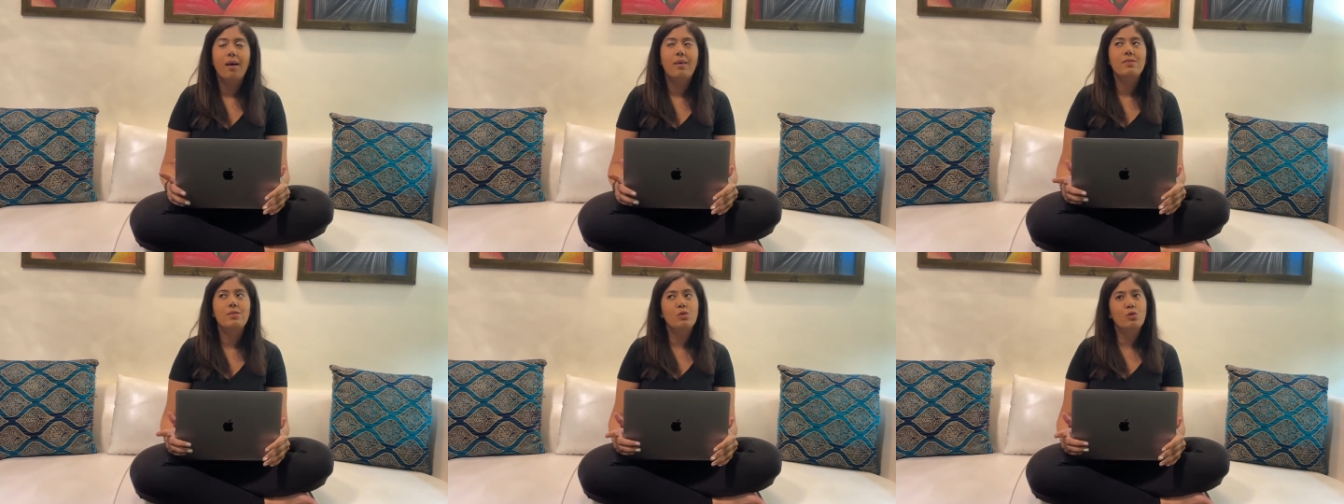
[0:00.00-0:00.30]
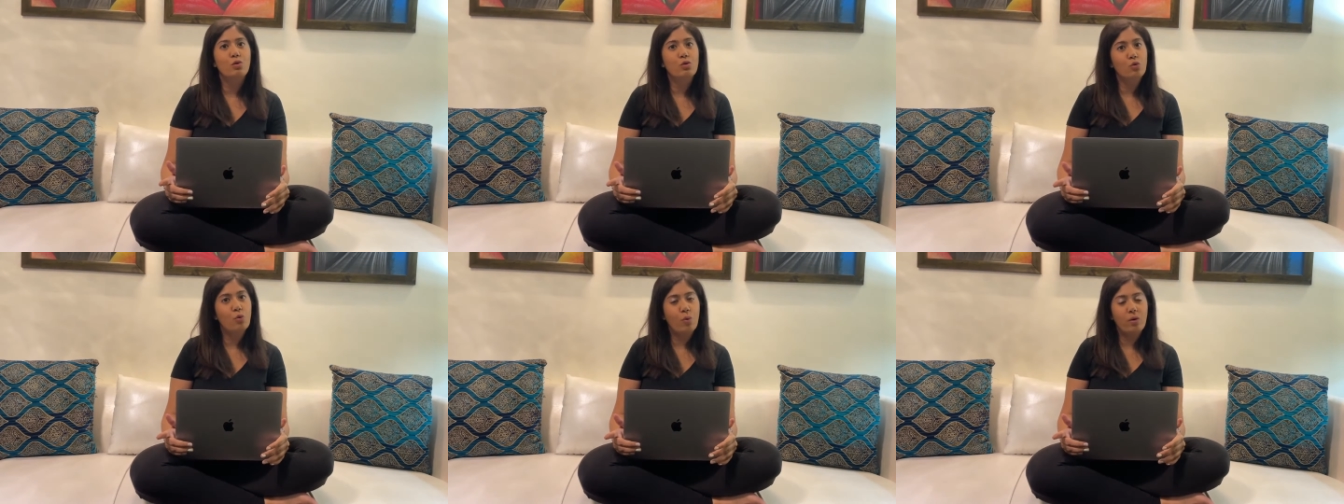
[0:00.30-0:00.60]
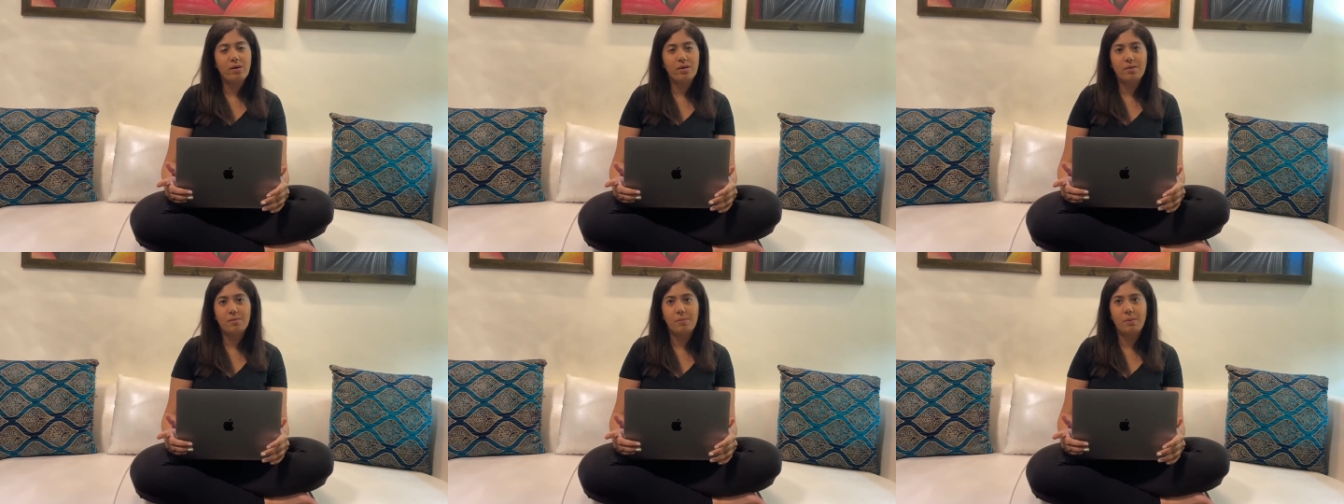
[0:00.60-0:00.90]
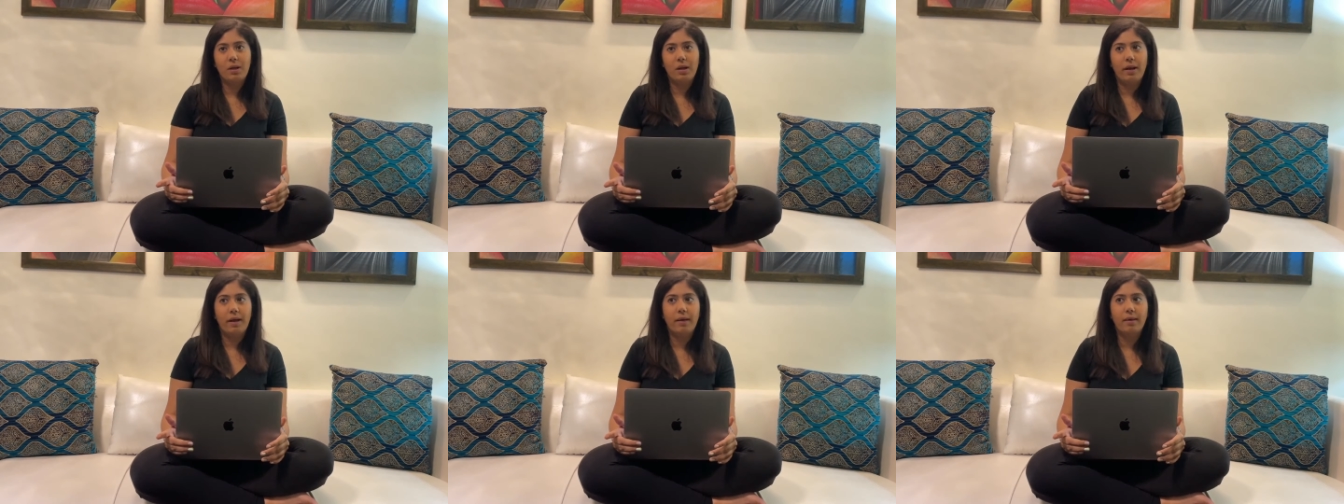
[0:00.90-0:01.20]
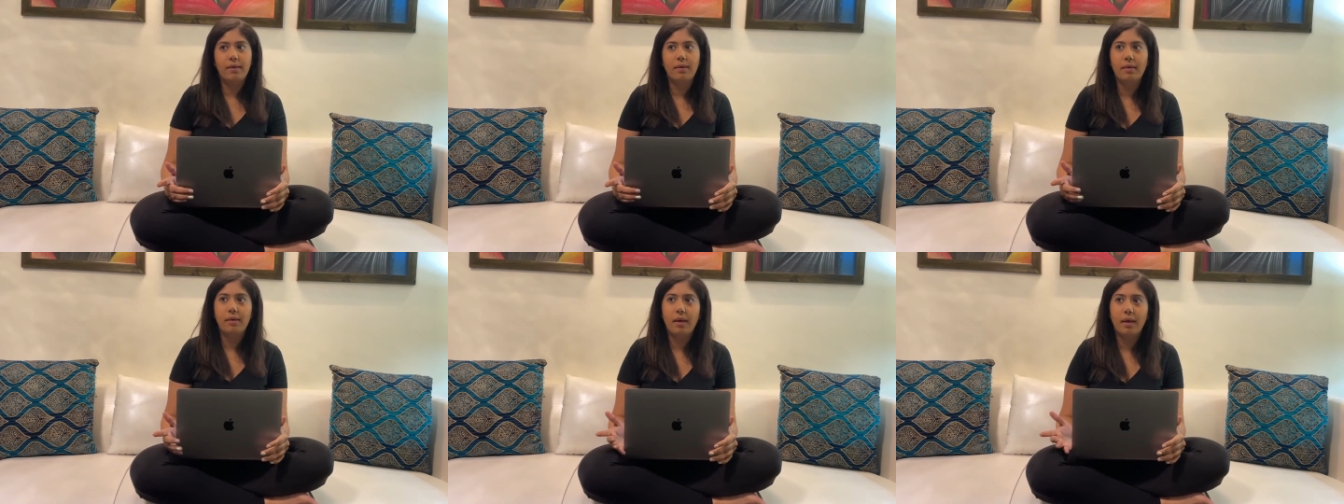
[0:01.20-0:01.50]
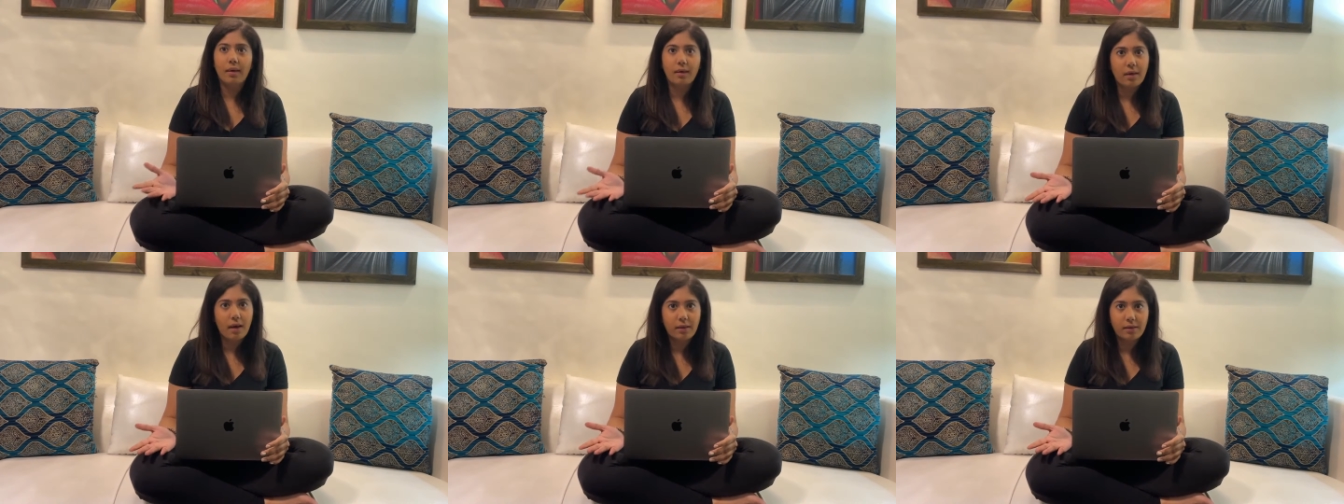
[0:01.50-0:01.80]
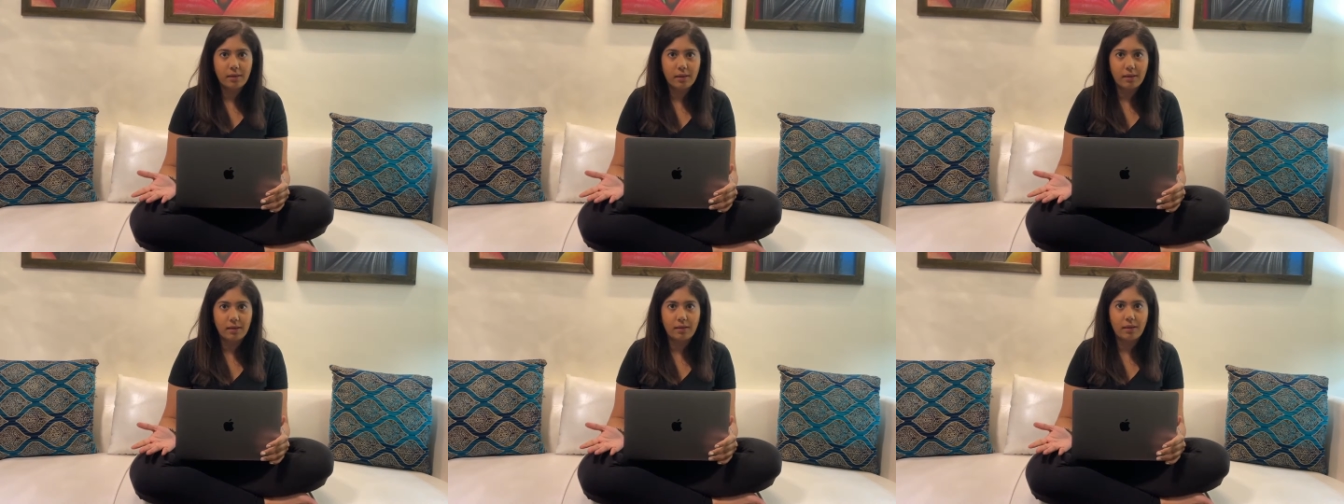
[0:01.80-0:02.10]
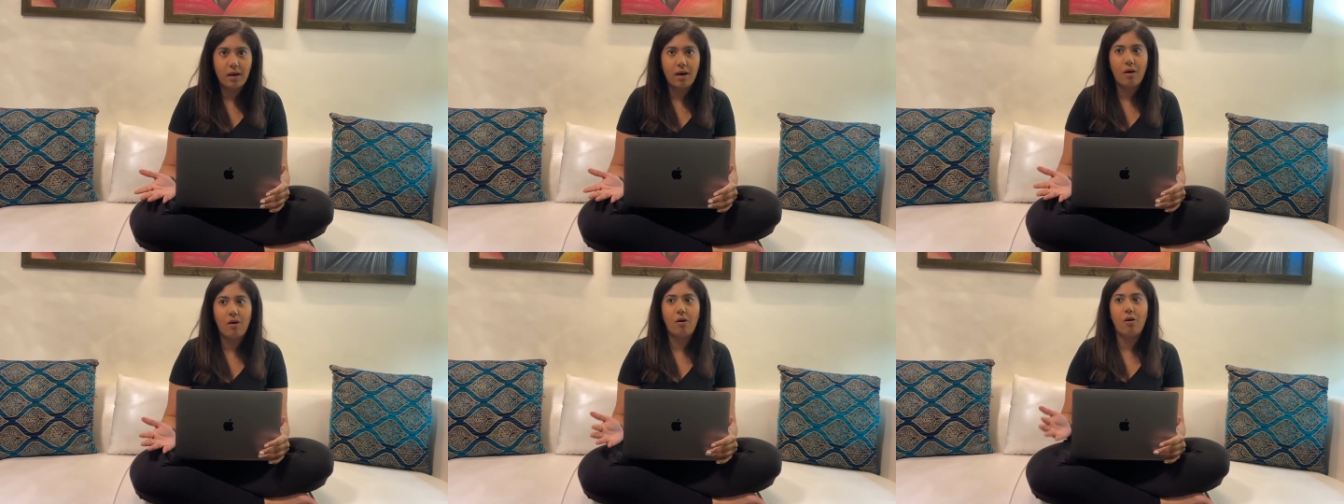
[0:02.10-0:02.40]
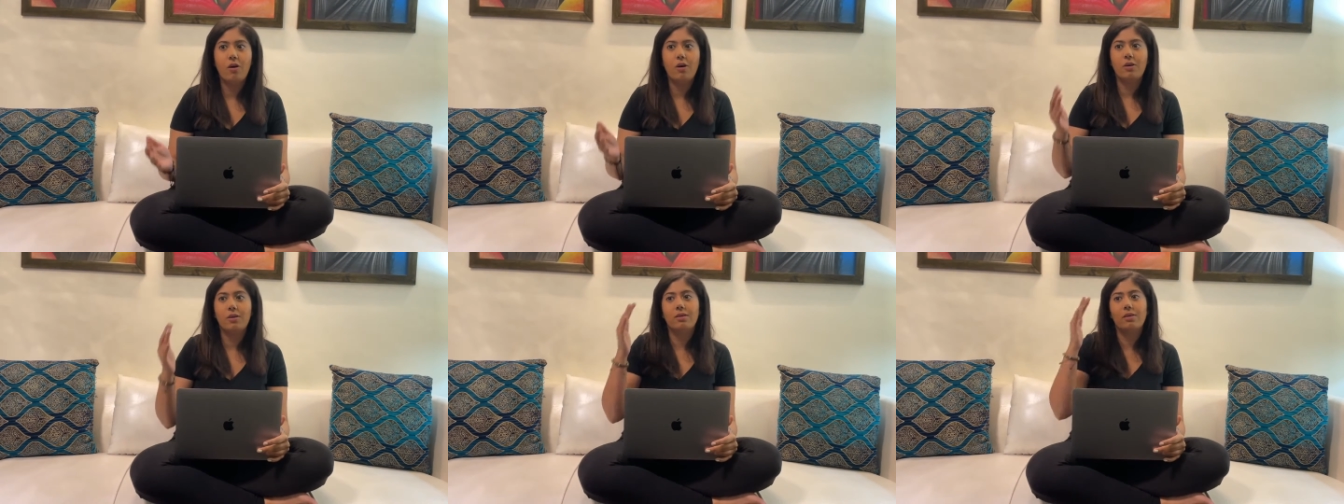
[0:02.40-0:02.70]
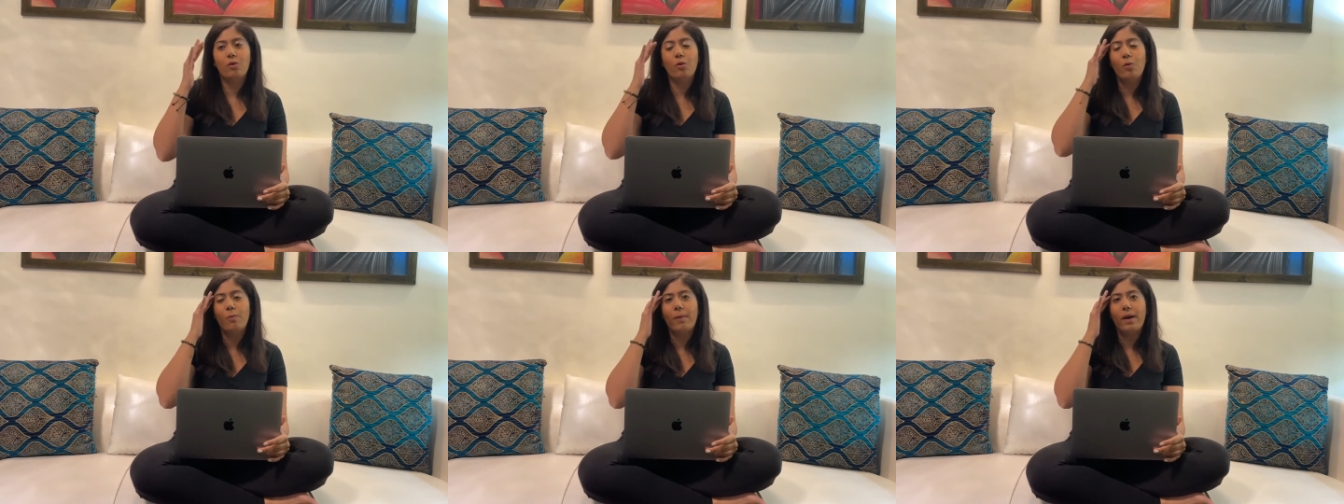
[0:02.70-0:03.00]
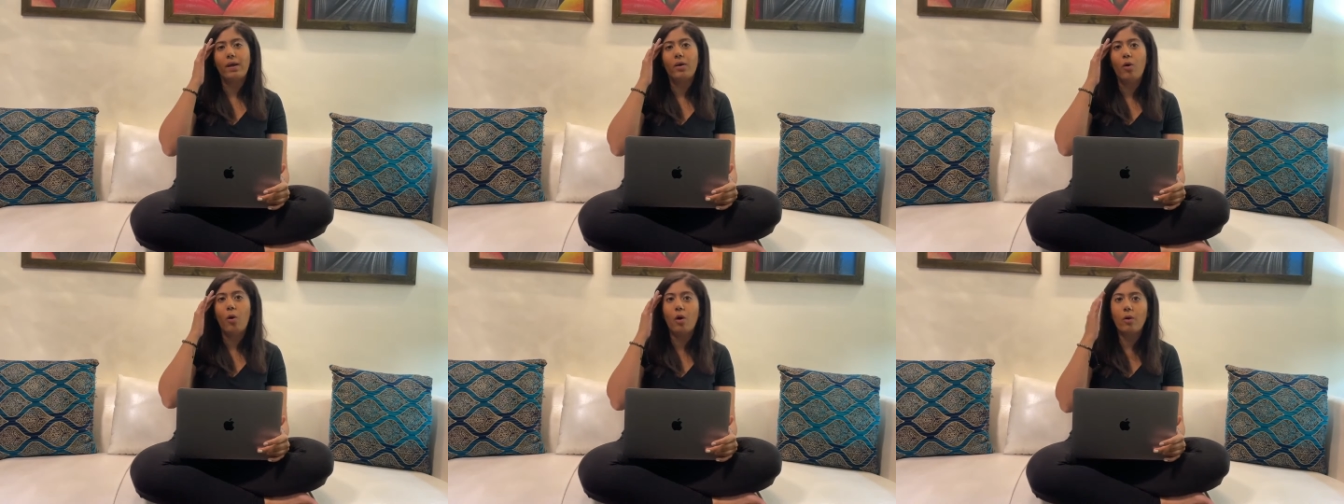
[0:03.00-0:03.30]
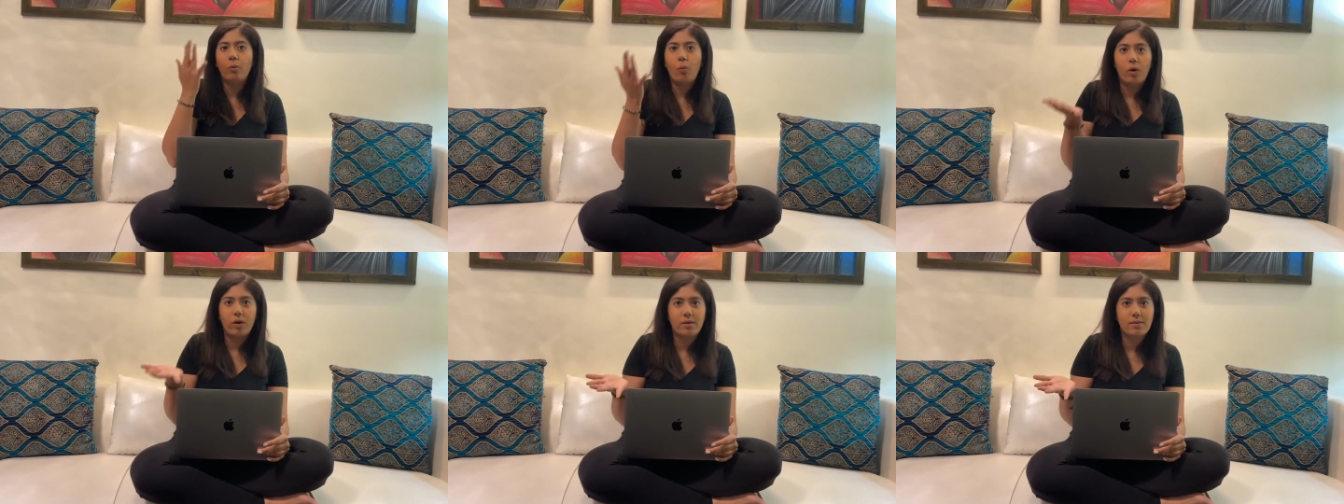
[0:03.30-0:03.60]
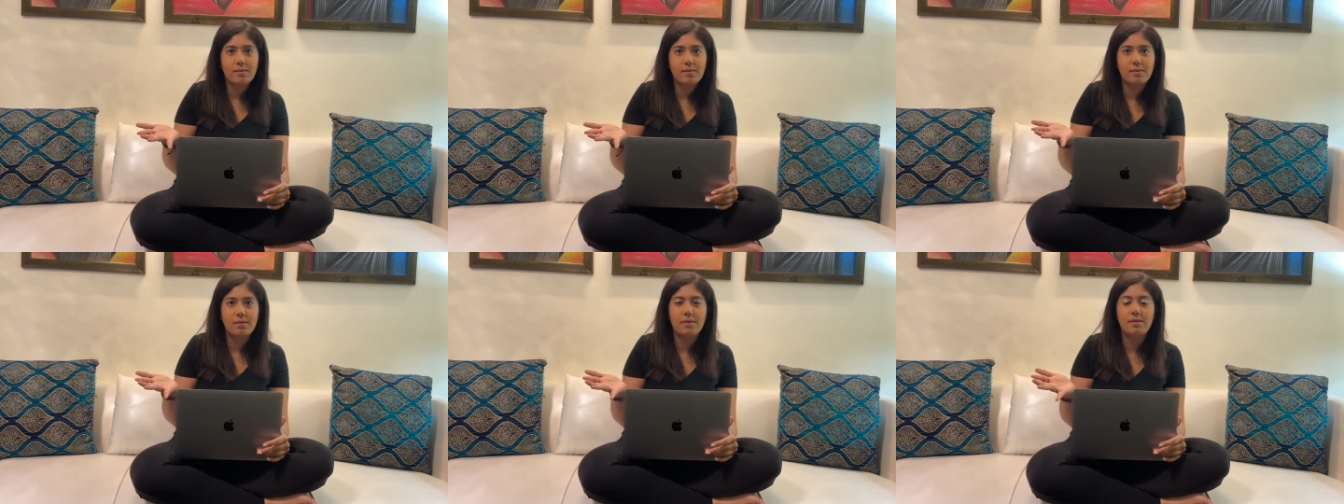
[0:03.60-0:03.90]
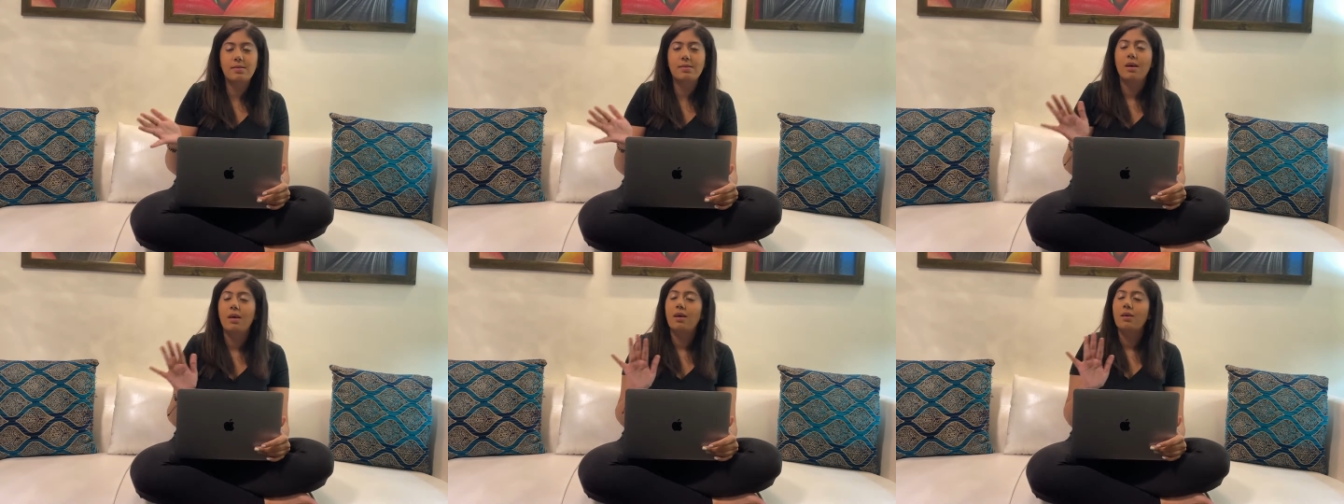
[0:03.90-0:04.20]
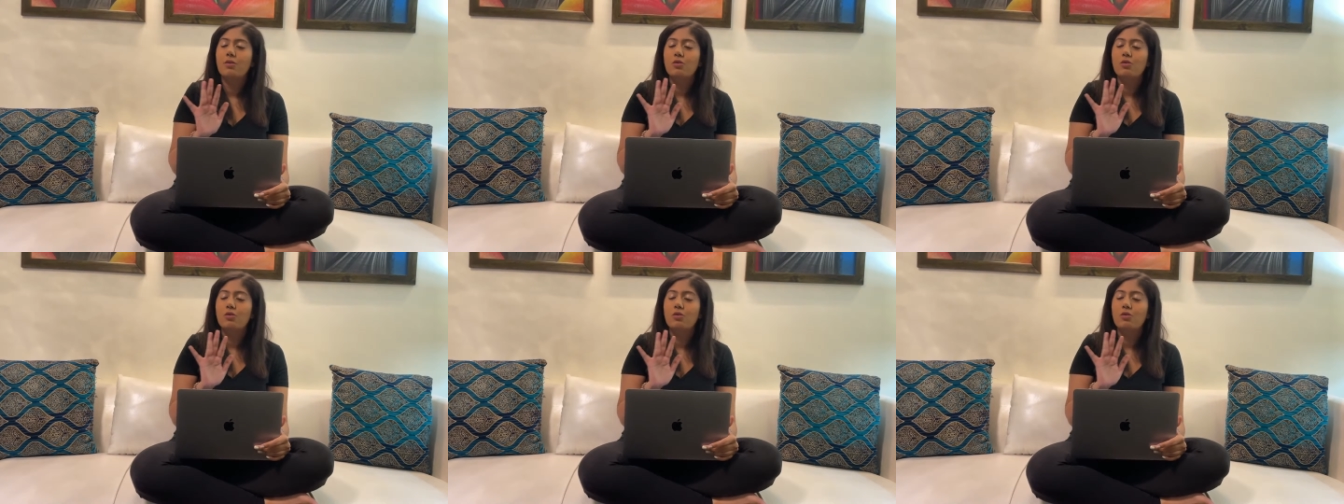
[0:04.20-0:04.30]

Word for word: So don't be like, ye kya de diya, or oh my god, what is this?